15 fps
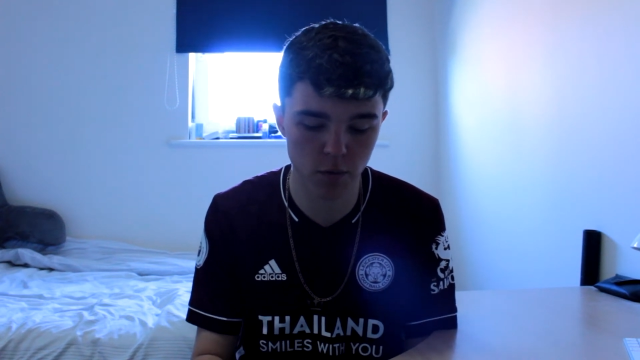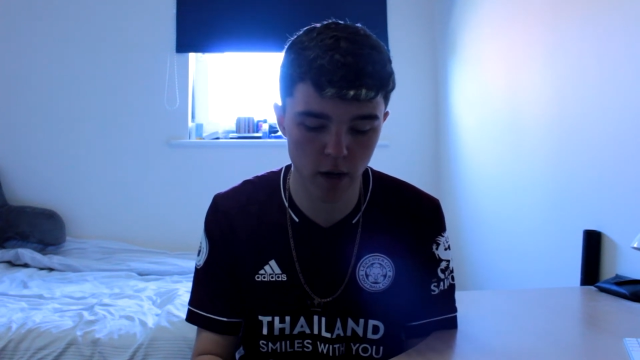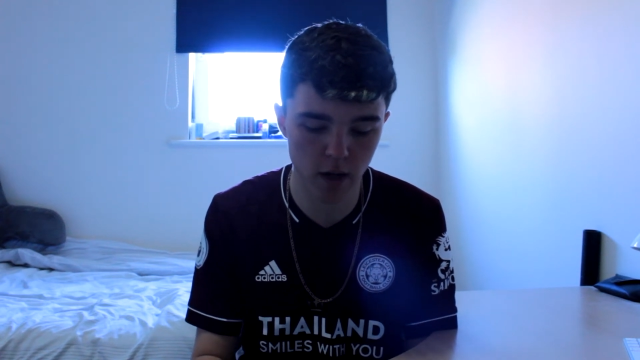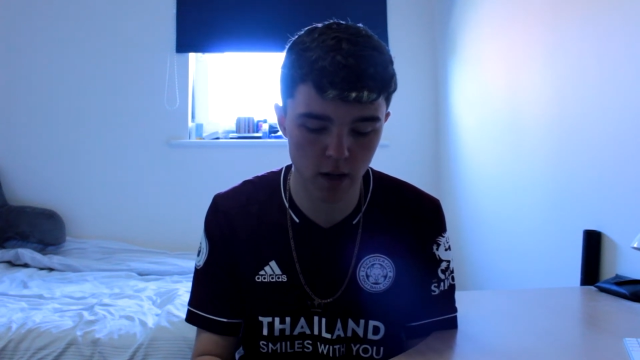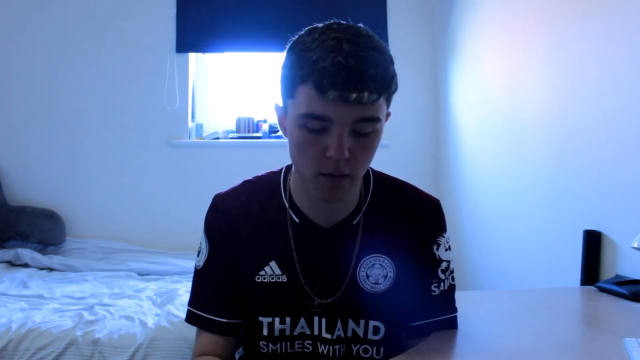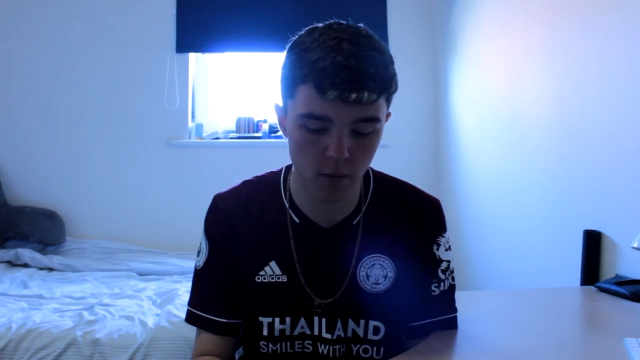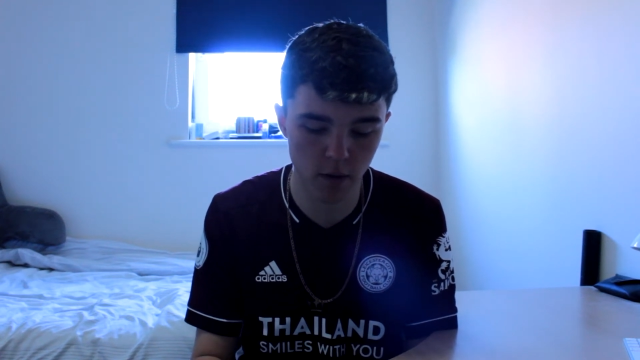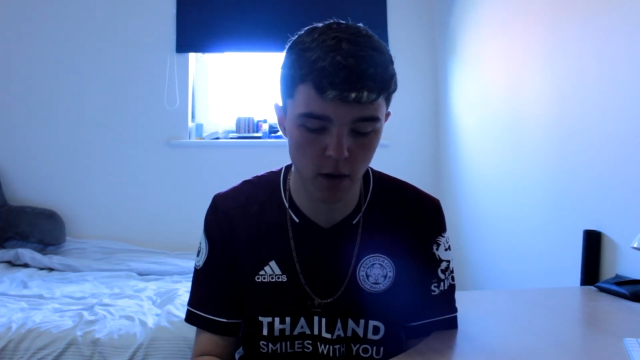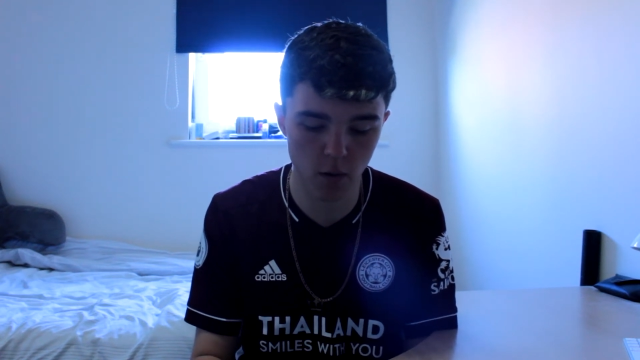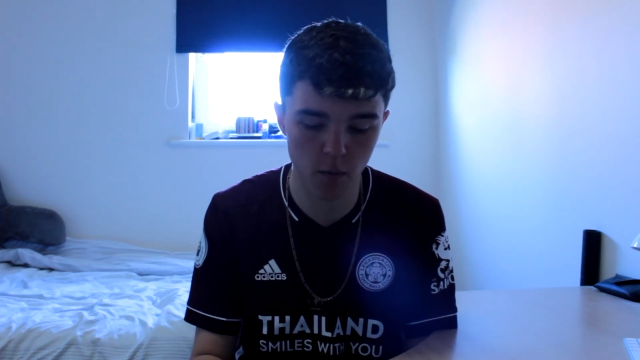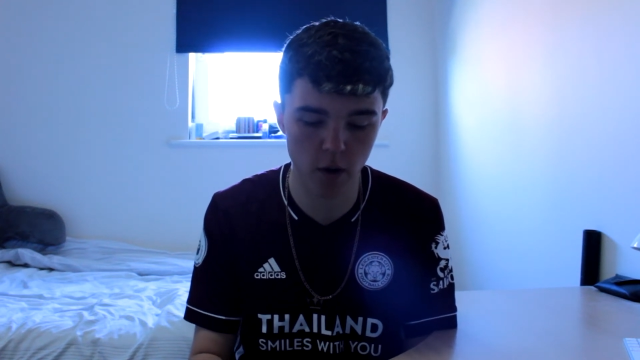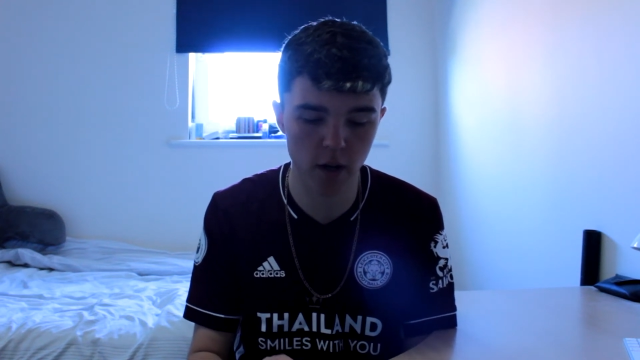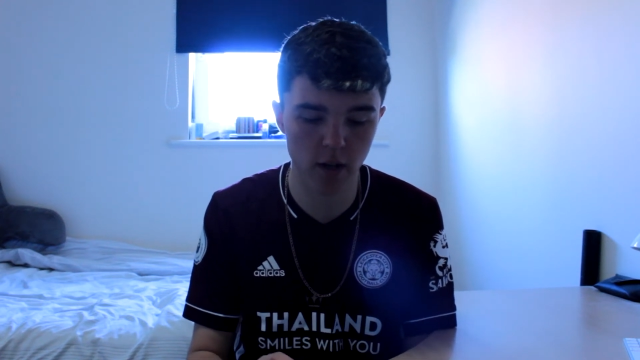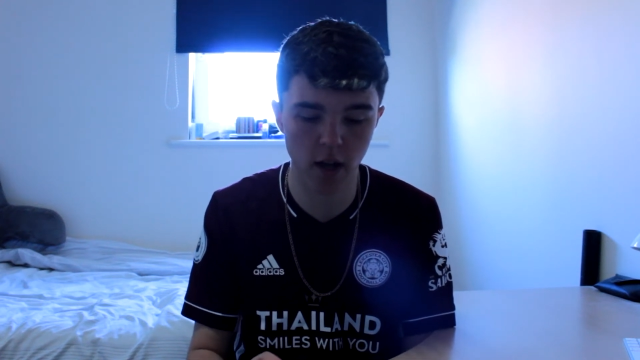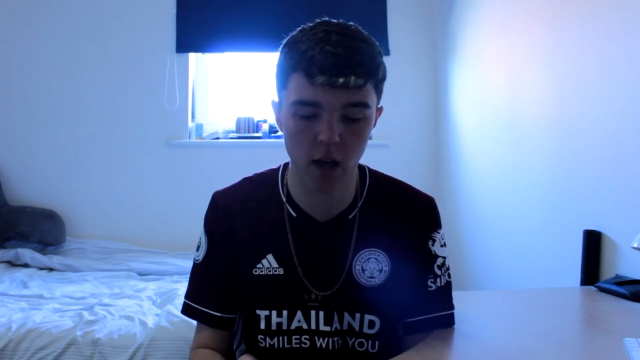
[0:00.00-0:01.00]

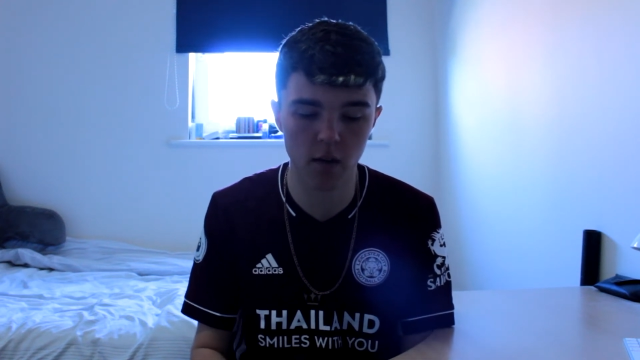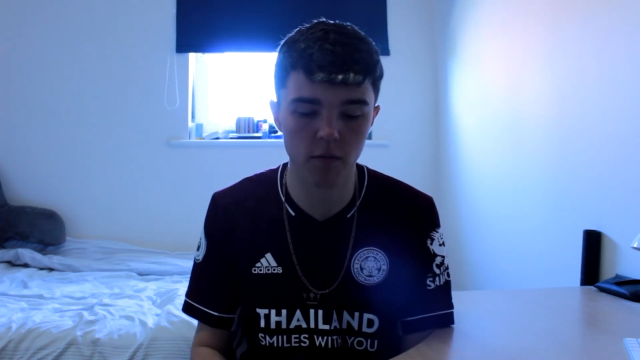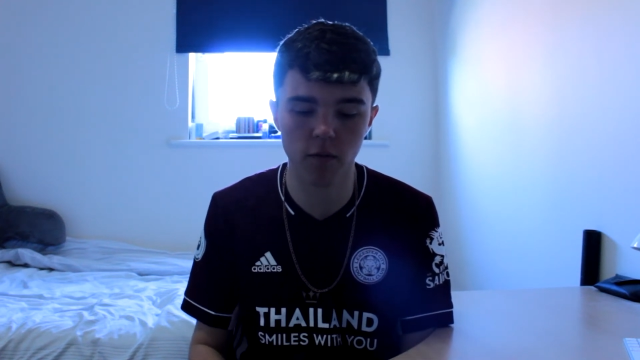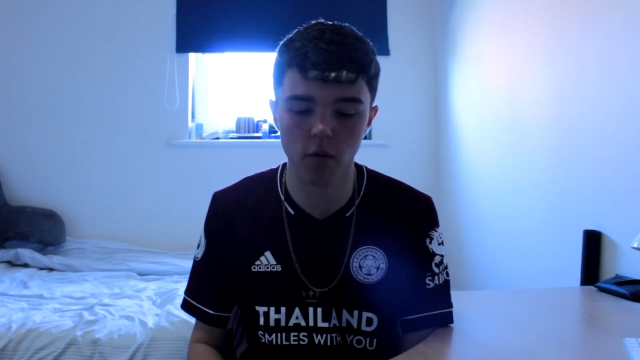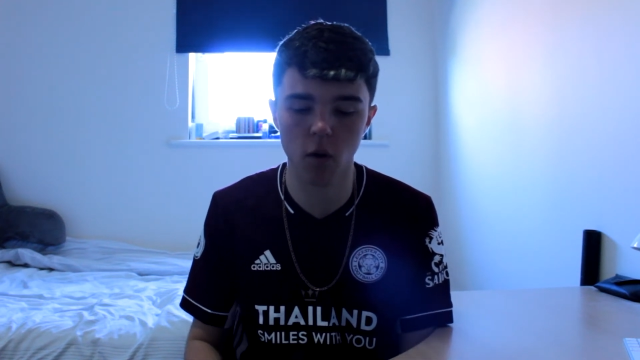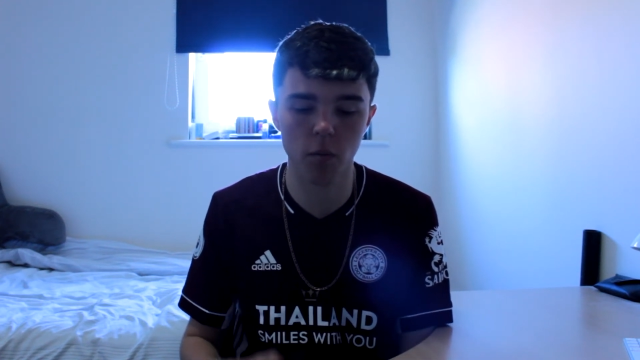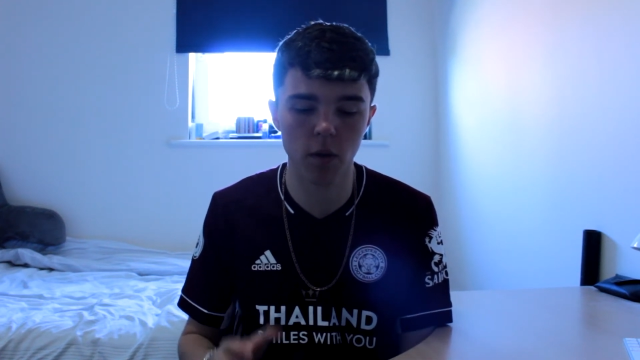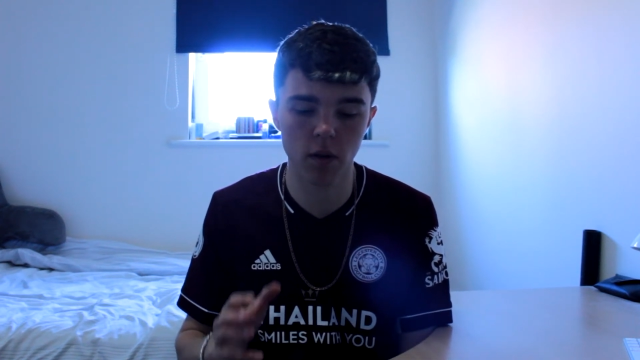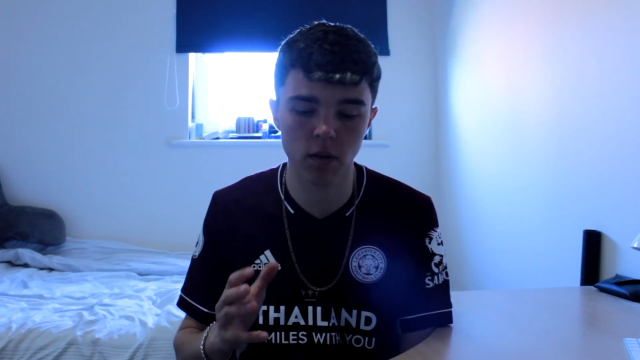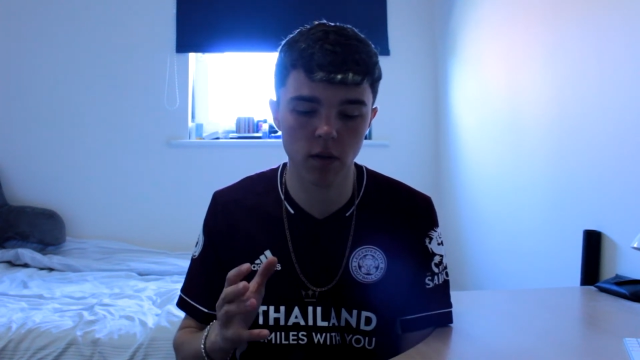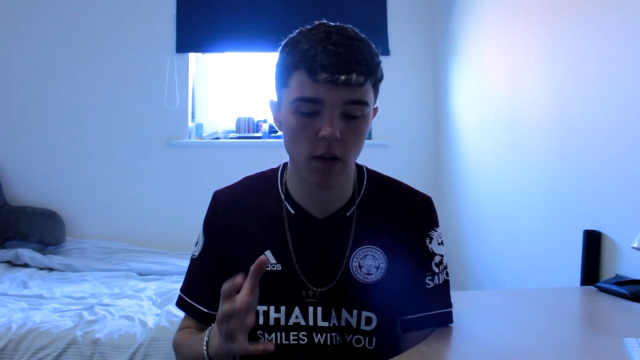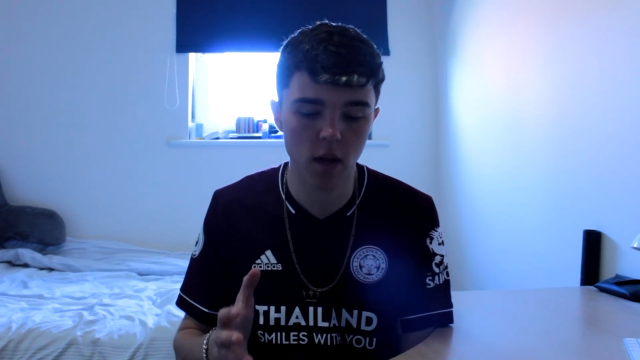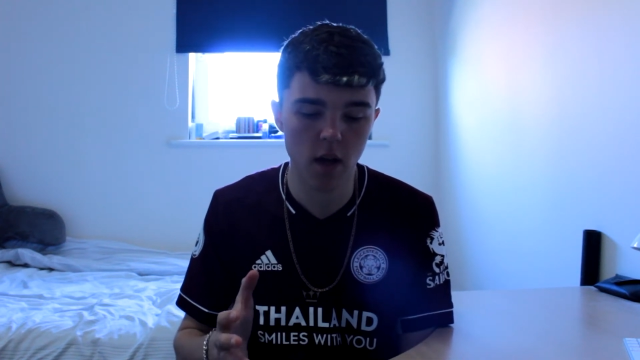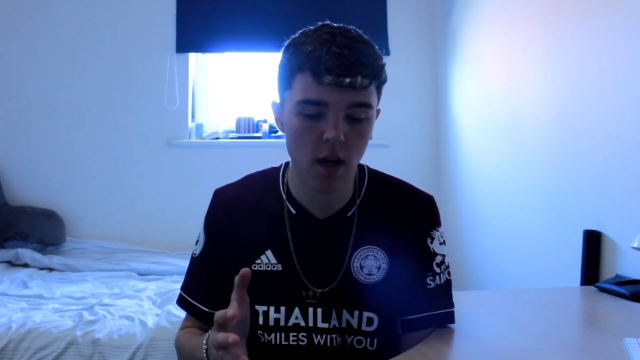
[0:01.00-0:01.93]
where it came from, and